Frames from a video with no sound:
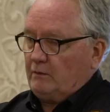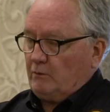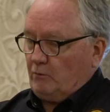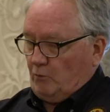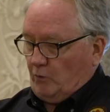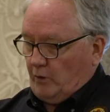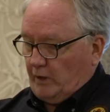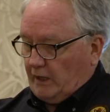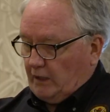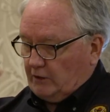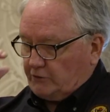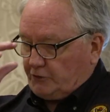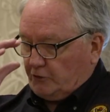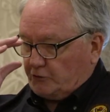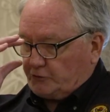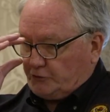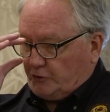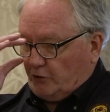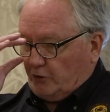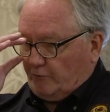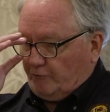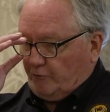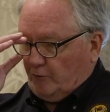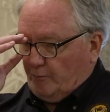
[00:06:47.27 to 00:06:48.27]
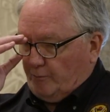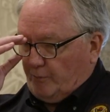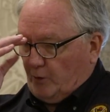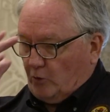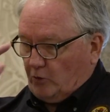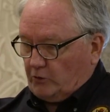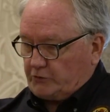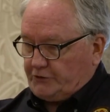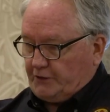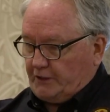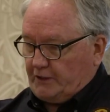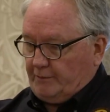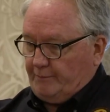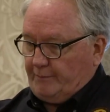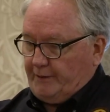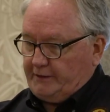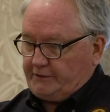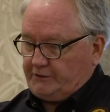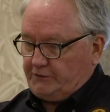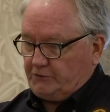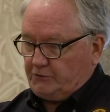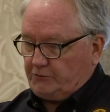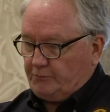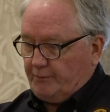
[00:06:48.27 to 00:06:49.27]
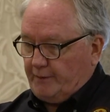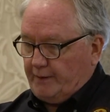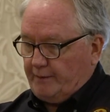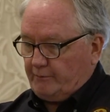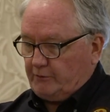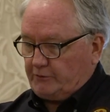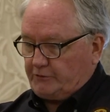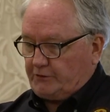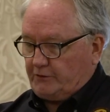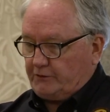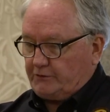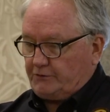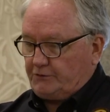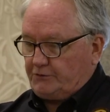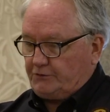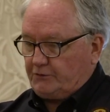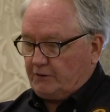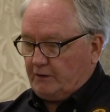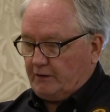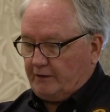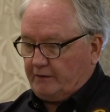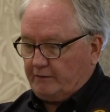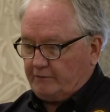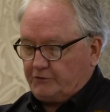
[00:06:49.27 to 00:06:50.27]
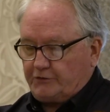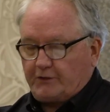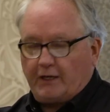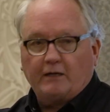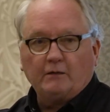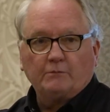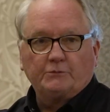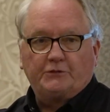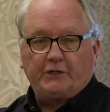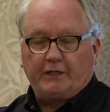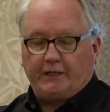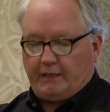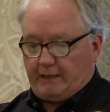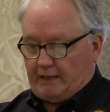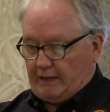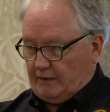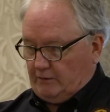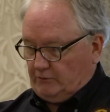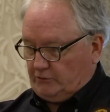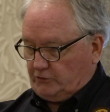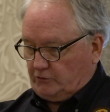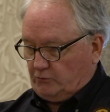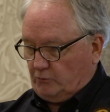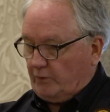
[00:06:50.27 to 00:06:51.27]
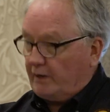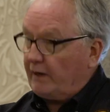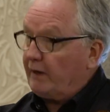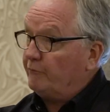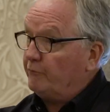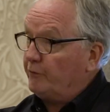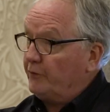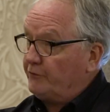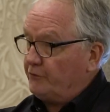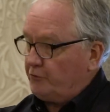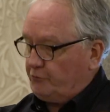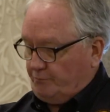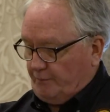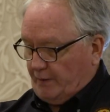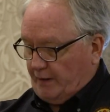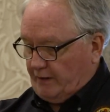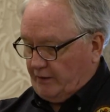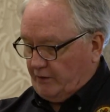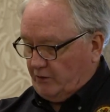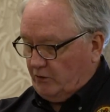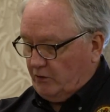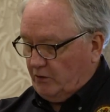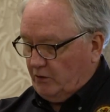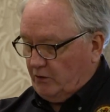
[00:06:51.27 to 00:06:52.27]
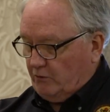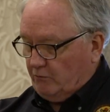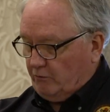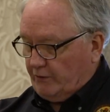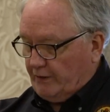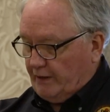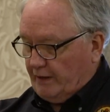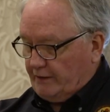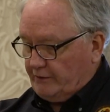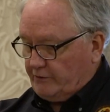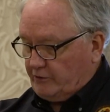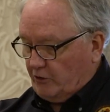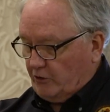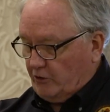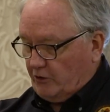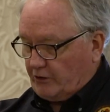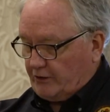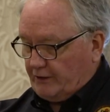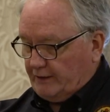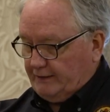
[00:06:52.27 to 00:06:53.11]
We also serve on boards and commissions as members of the Salem City Council. We have with us Mayor Renee Turk,